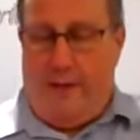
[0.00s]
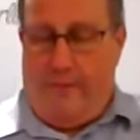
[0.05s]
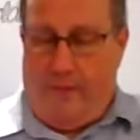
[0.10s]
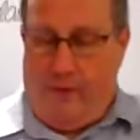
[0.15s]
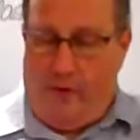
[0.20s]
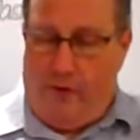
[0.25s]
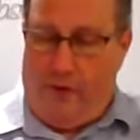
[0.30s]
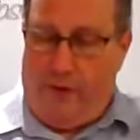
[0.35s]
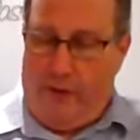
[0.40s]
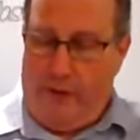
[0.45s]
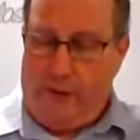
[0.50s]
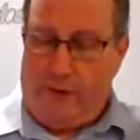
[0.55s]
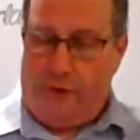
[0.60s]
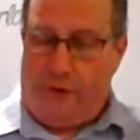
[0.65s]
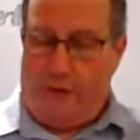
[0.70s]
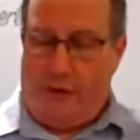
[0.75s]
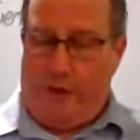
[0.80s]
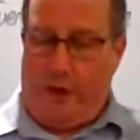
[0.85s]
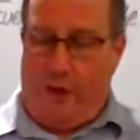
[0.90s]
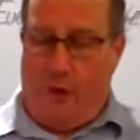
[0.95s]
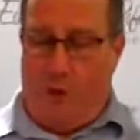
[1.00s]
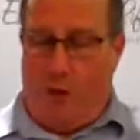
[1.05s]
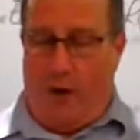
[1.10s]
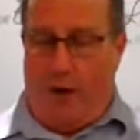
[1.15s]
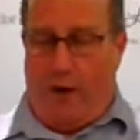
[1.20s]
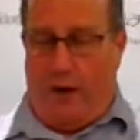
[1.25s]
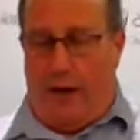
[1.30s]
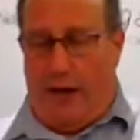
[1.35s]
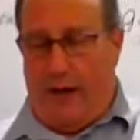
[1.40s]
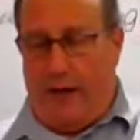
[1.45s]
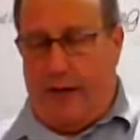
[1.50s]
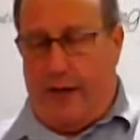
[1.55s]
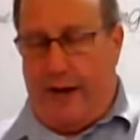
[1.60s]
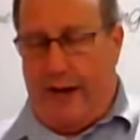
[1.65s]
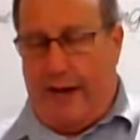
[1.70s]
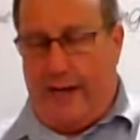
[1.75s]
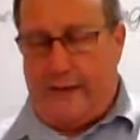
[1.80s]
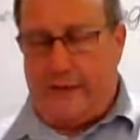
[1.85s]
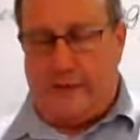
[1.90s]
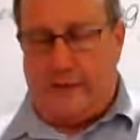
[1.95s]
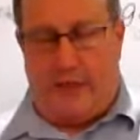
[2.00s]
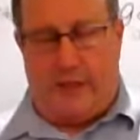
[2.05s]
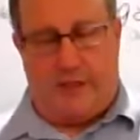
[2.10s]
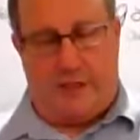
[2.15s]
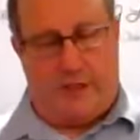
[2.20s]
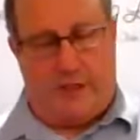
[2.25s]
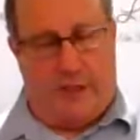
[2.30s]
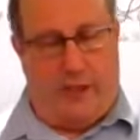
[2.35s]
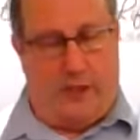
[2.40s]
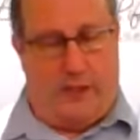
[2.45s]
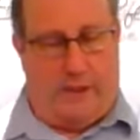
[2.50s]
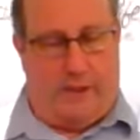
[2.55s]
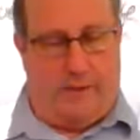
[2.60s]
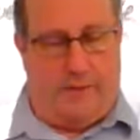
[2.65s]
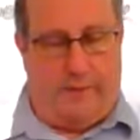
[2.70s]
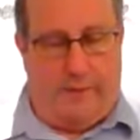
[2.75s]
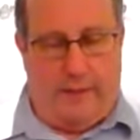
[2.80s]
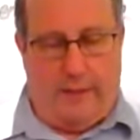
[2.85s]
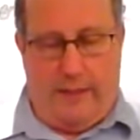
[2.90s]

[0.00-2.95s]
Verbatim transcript: If you're interested, go online and access the uh,